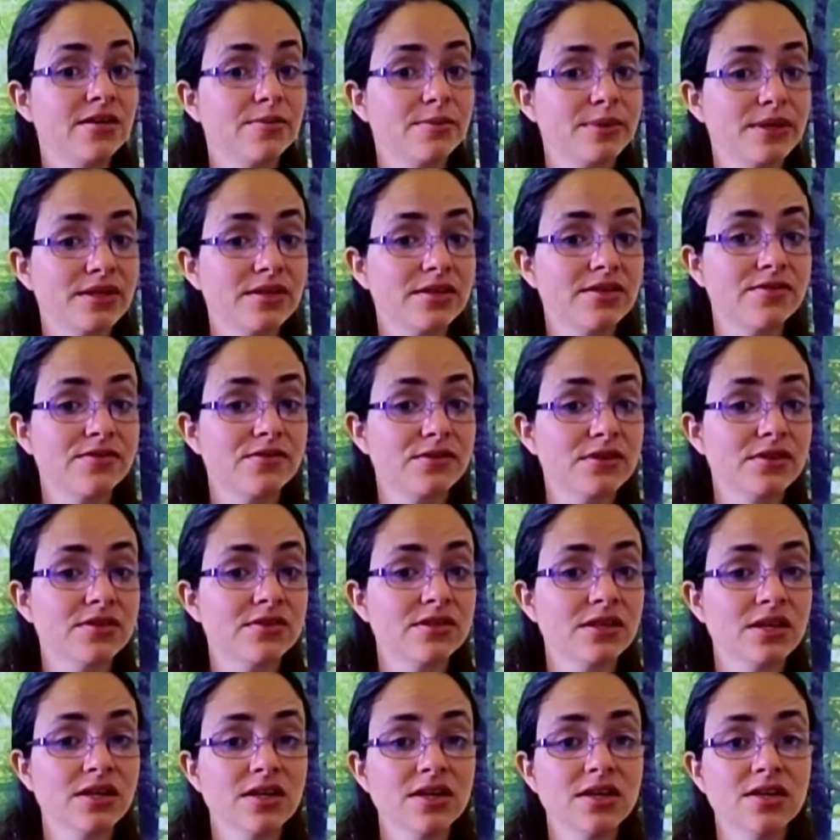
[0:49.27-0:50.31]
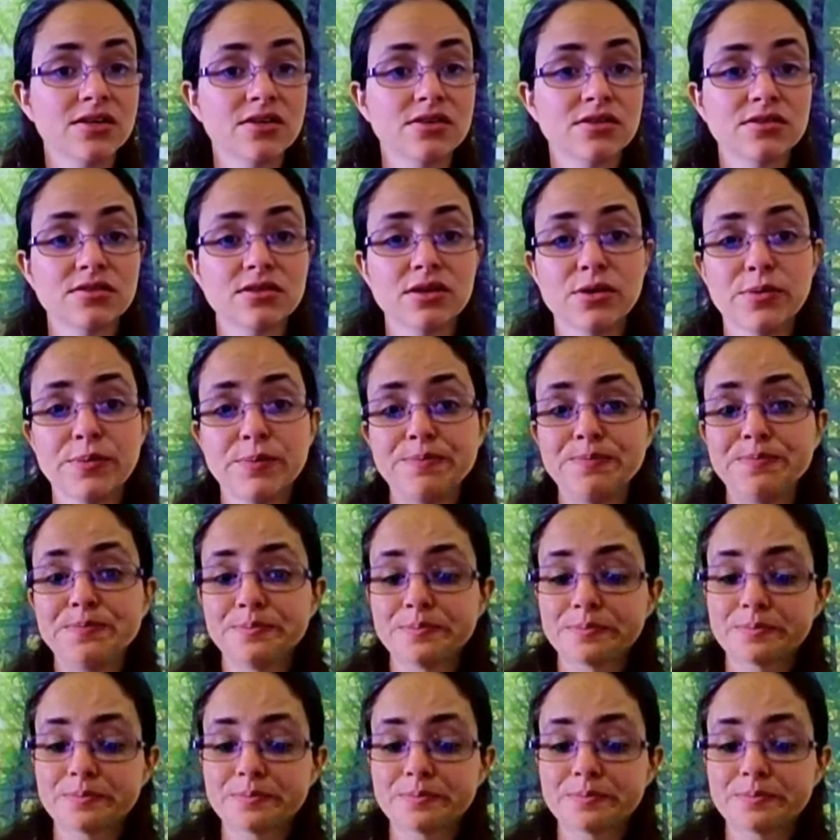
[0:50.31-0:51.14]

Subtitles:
a big difference. So,